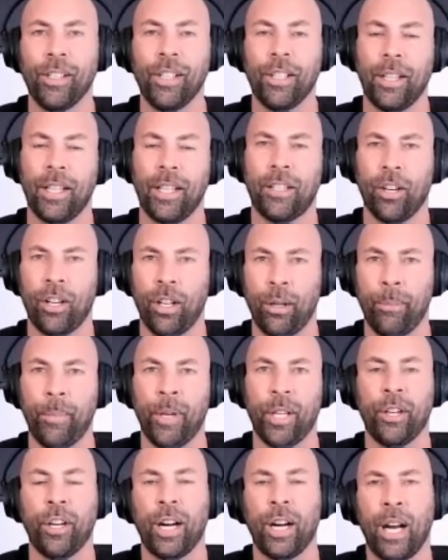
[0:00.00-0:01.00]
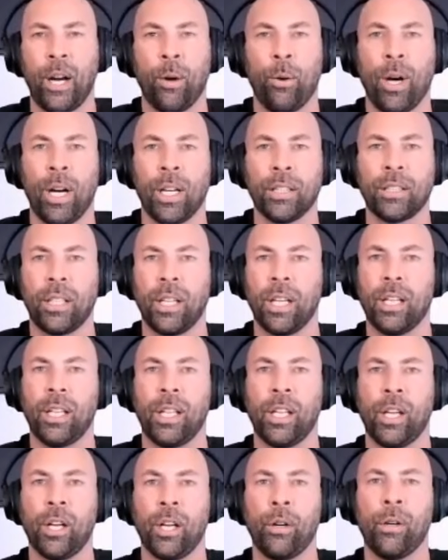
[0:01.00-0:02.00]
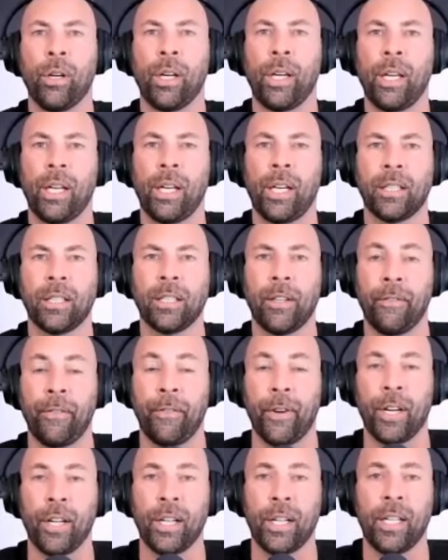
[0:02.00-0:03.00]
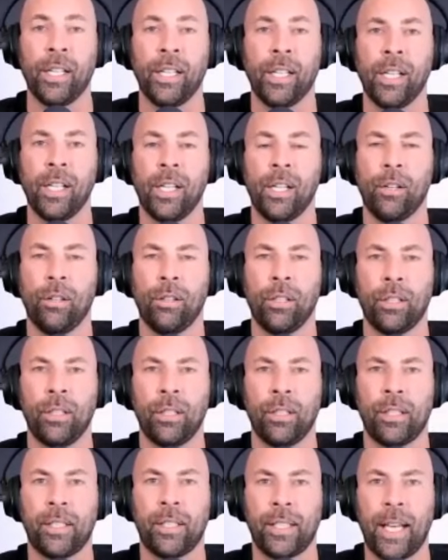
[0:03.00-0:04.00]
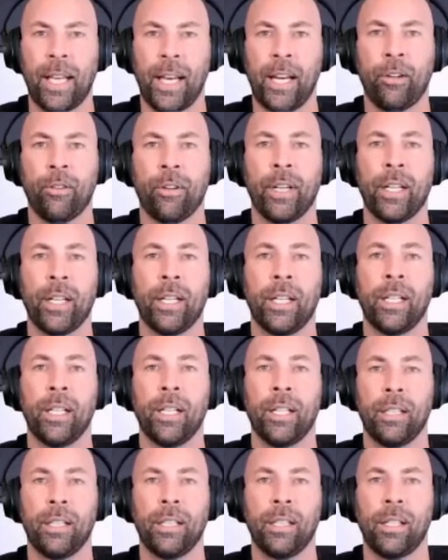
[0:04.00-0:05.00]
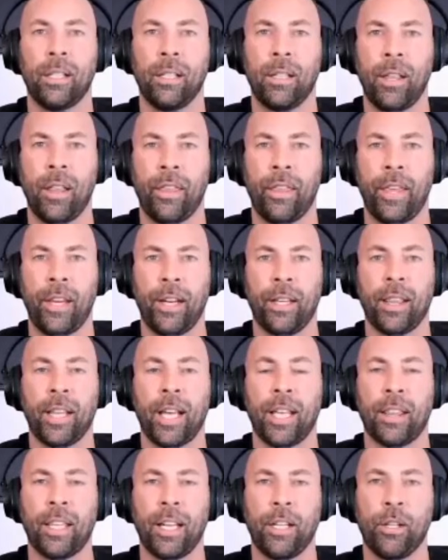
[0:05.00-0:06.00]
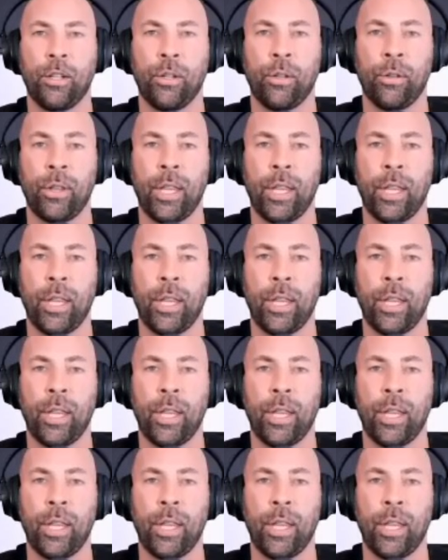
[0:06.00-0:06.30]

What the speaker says: they call it Mother Ayahuasca, and it's a very sacred thing that they do.